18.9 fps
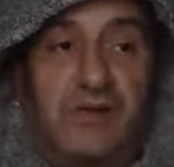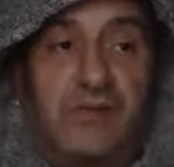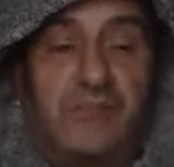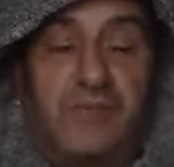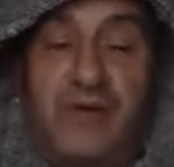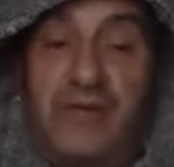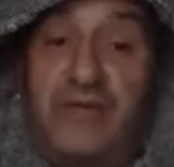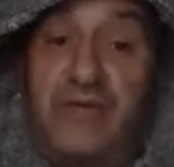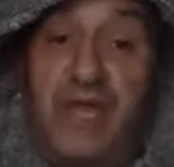
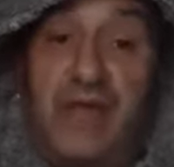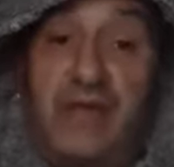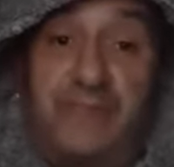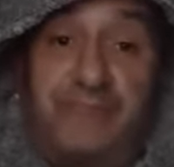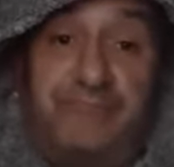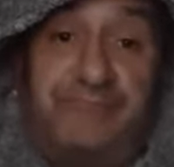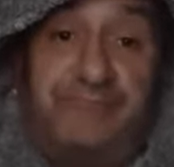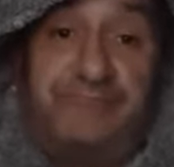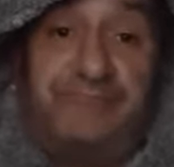but yeah.
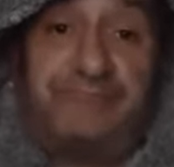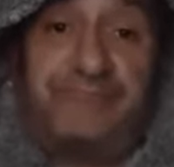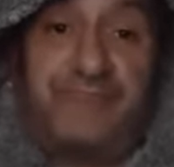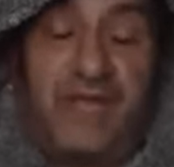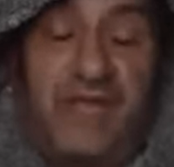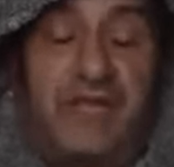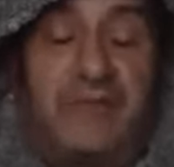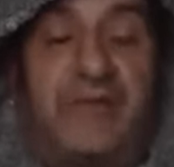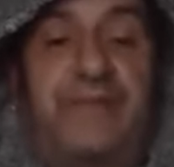
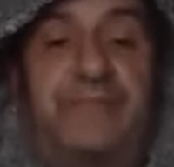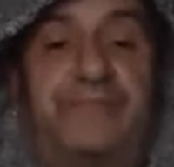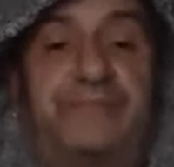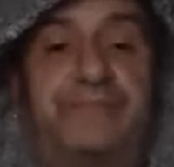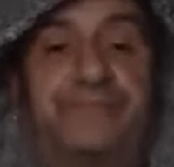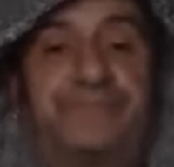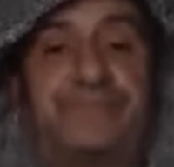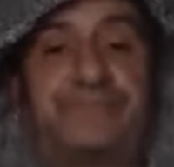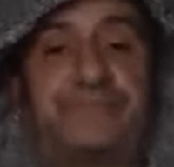Anyway,
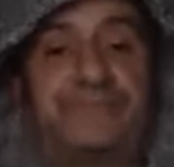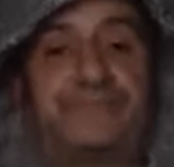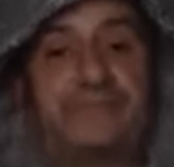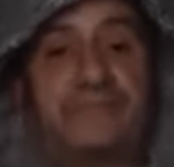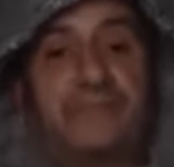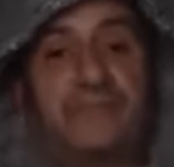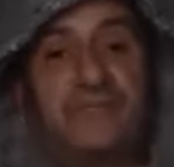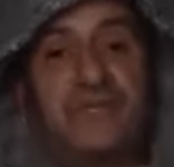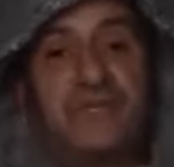
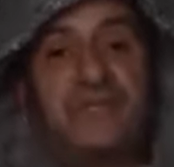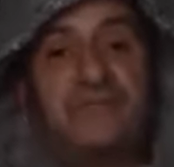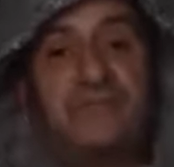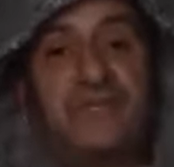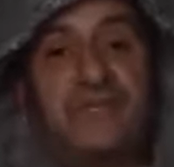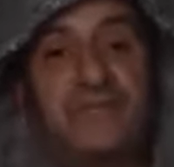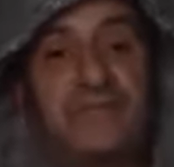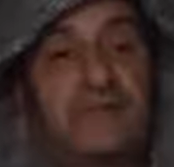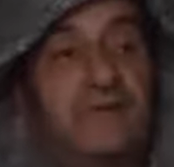enough's
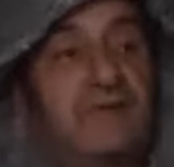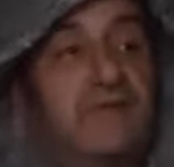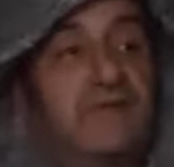enough.